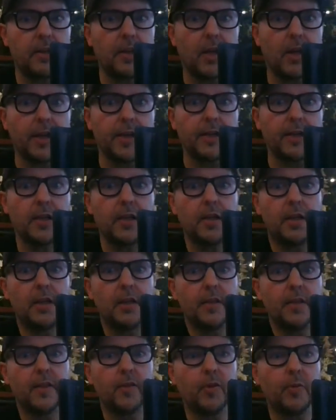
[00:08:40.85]
line,
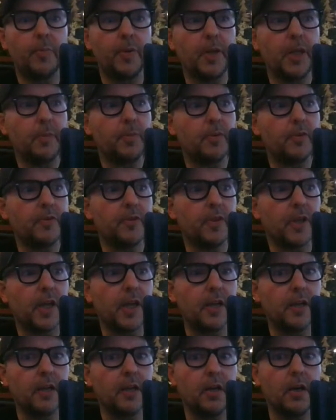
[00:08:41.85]
there were people
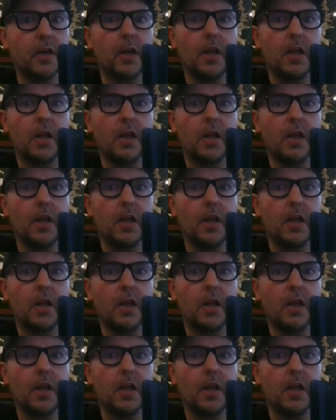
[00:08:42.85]
saying